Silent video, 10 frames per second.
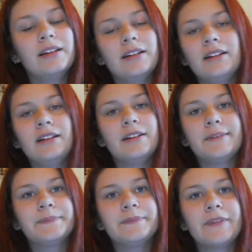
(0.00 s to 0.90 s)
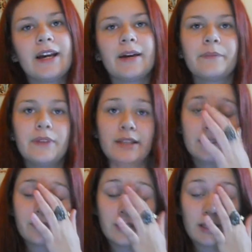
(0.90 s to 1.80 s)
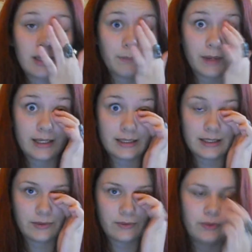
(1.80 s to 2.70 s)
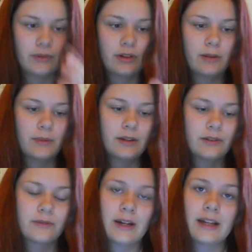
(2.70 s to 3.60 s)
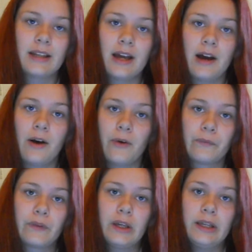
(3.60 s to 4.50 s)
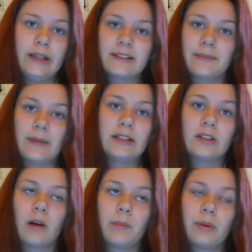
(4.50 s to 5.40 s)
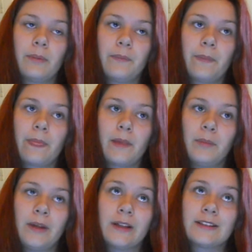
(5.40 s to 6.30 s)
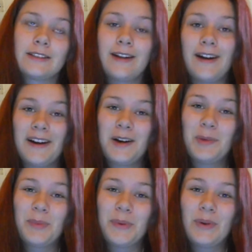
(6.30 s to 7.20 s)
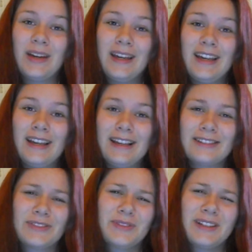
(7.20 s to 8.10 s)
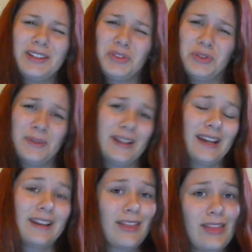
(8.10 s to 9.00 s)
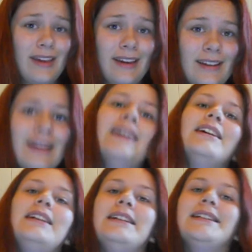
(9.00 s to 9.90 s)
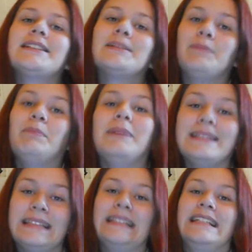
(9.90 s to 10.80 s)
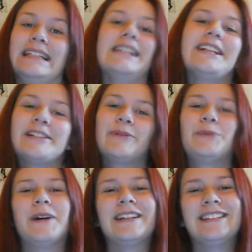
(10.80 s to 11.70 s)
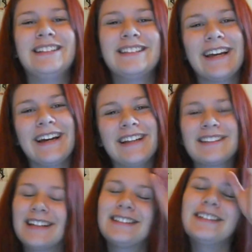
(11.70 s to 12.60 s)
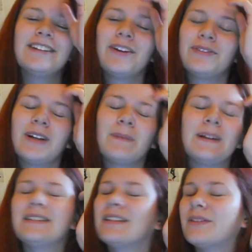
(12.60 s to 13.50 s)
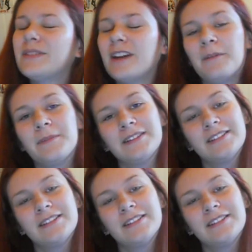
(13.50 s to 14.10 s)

He's really a bias list ruiner because right now he's at my top, because top isn't really doing anything. He is busy. That's what YG says. I still love Top. But